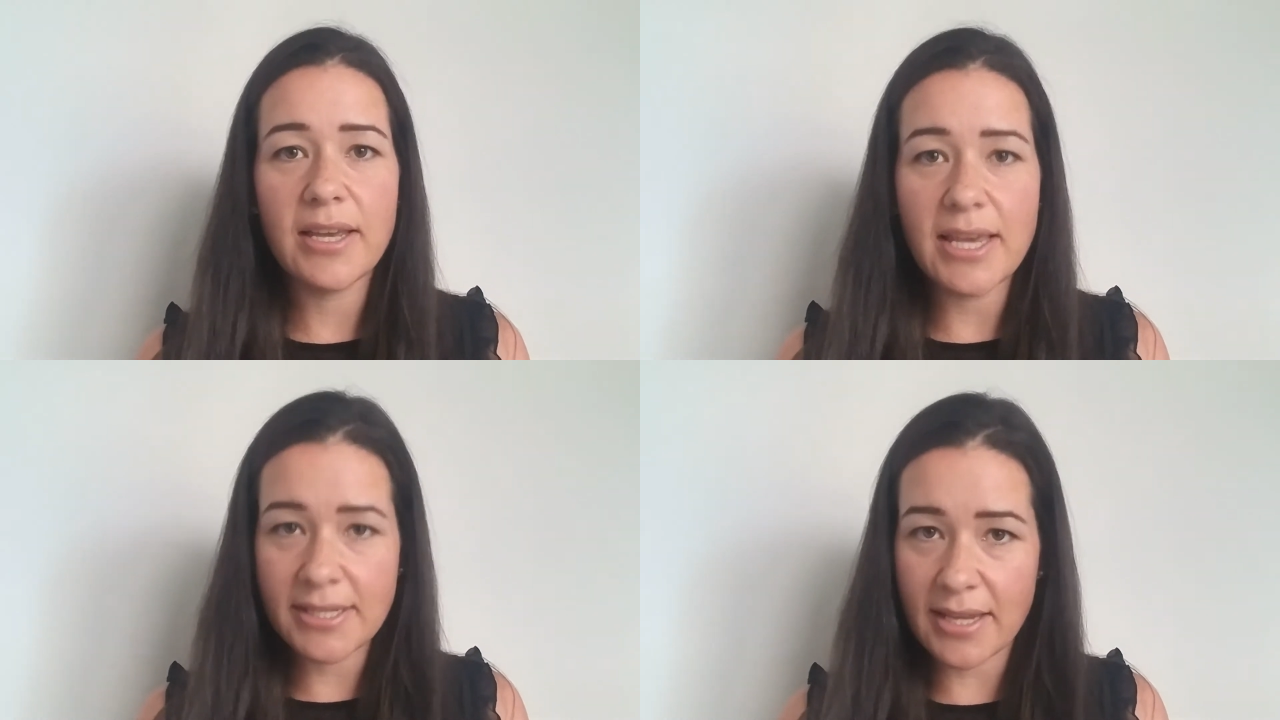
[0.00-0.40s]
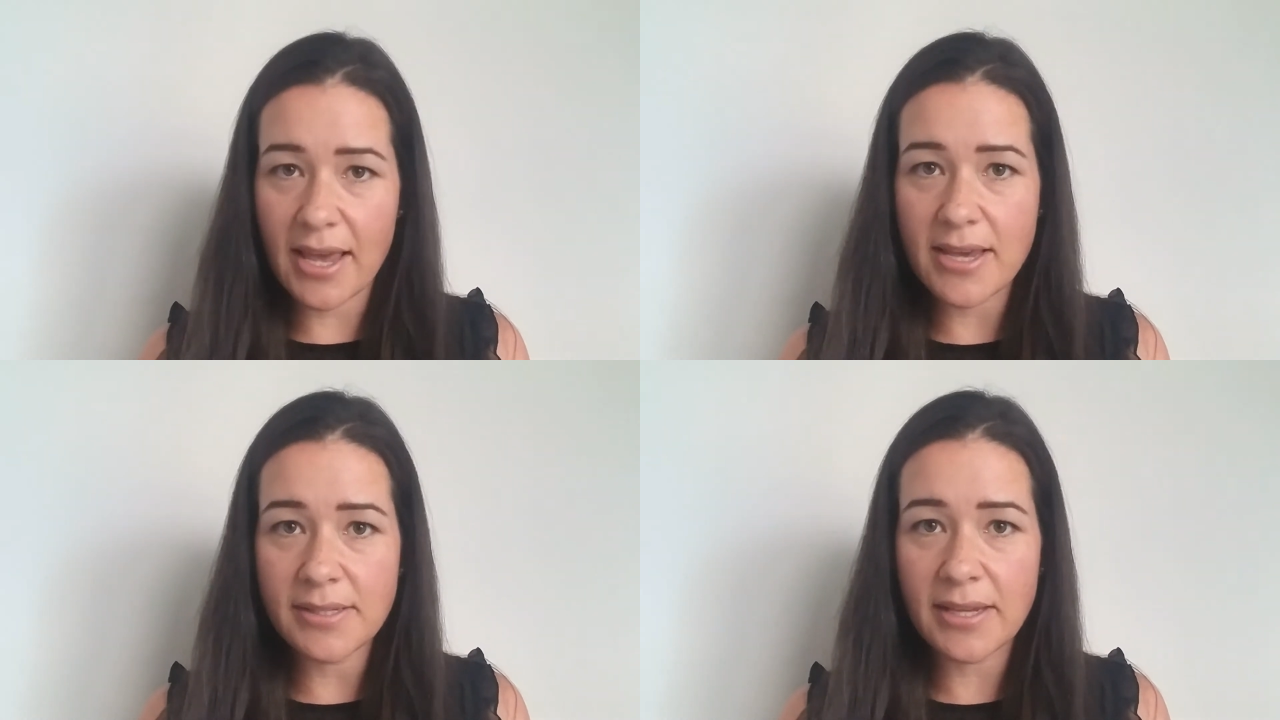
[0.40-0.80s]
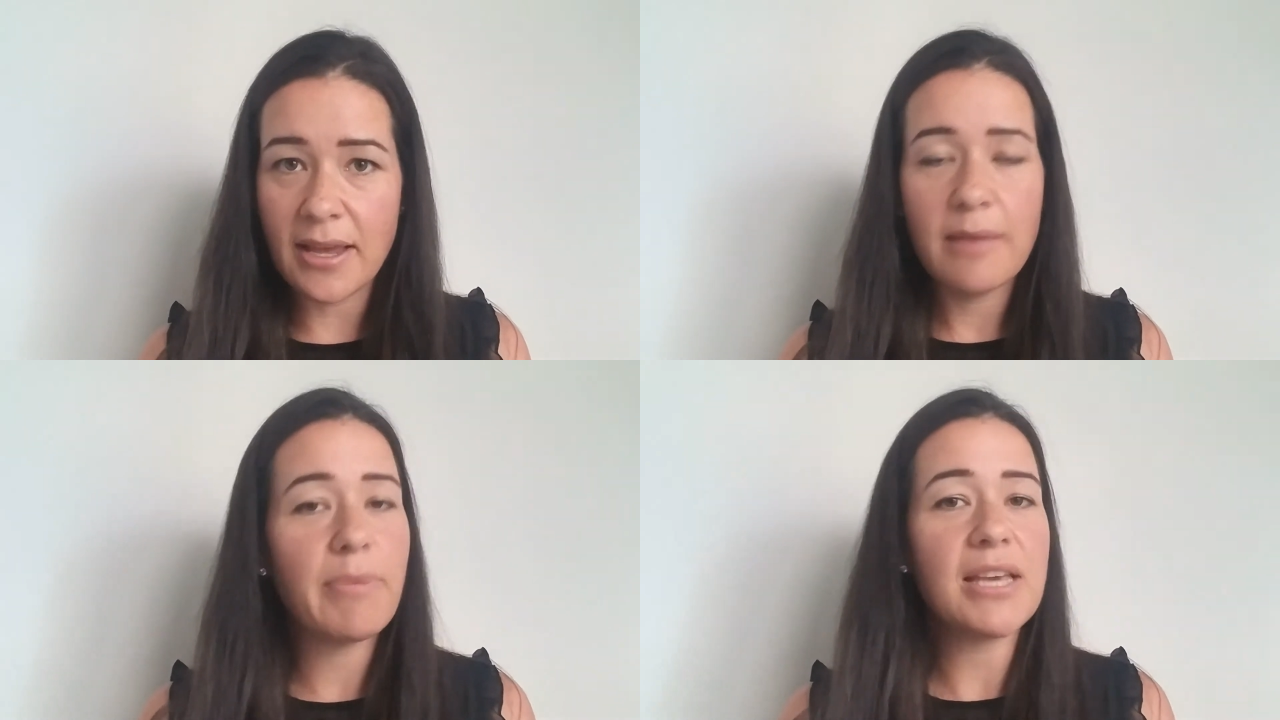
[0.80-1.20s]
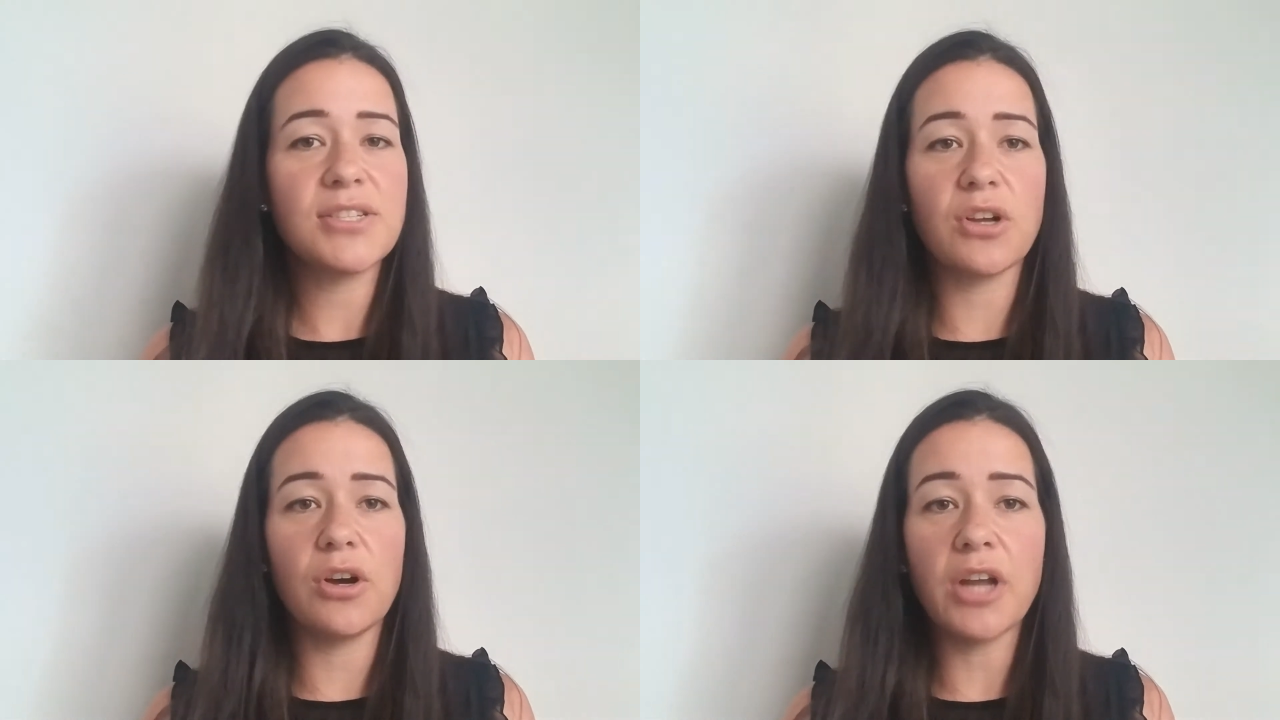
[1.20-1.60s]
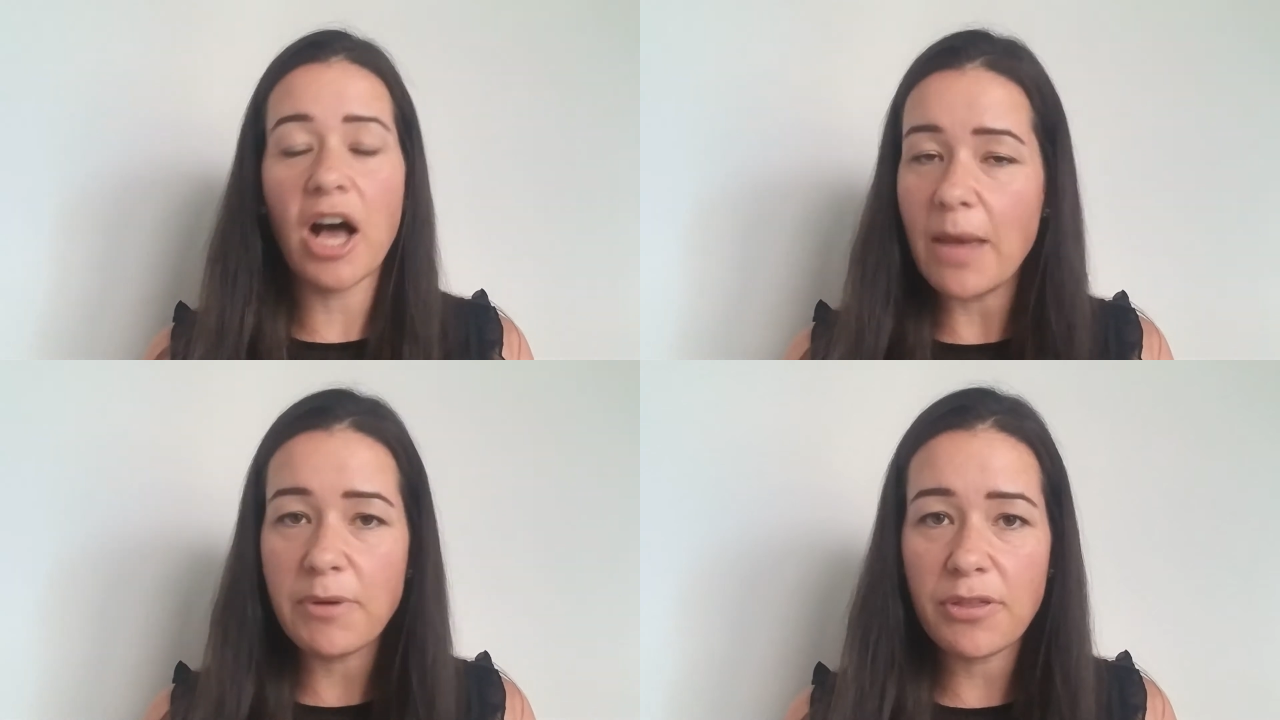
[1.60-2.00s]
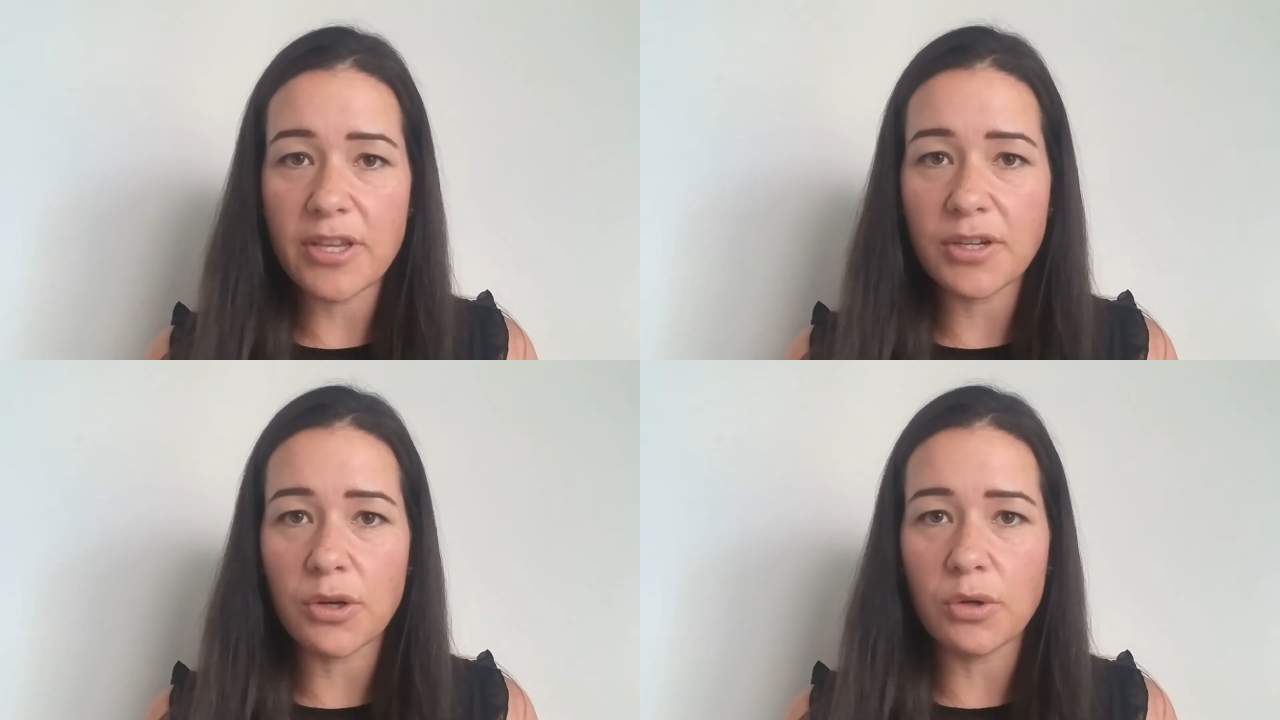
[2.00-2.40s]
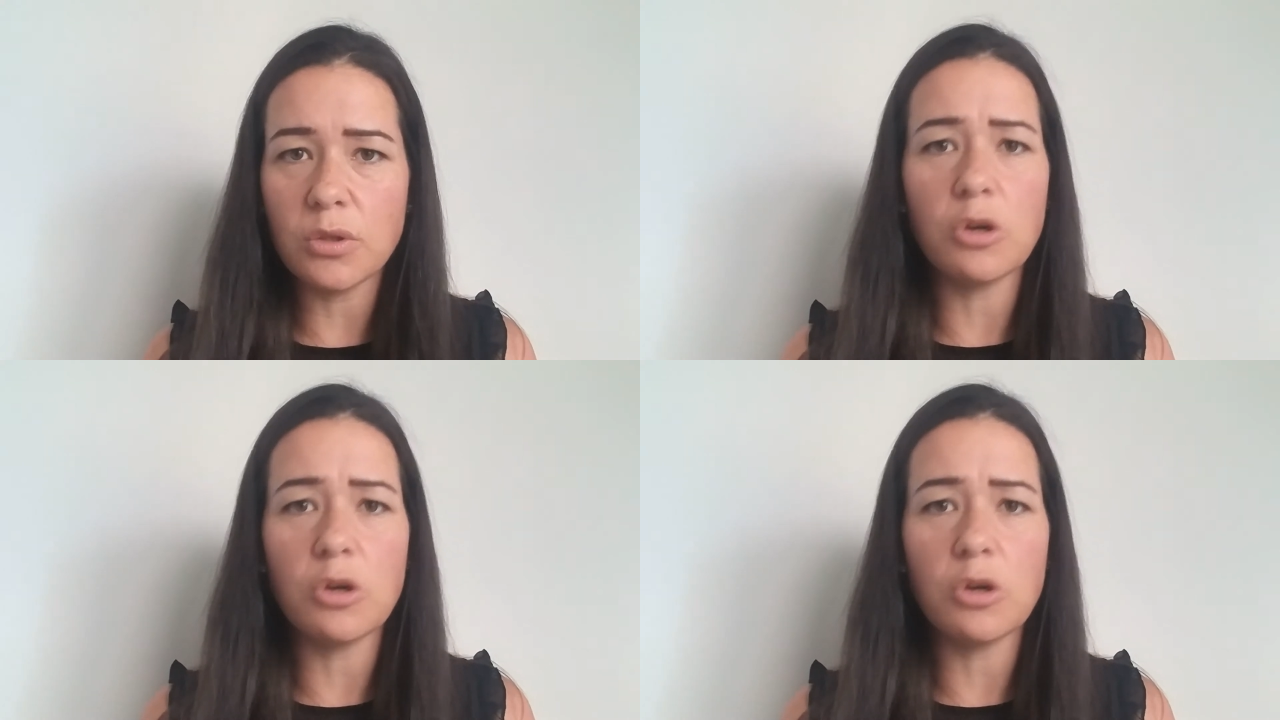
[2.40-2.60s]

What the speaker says: essays based on hypothetical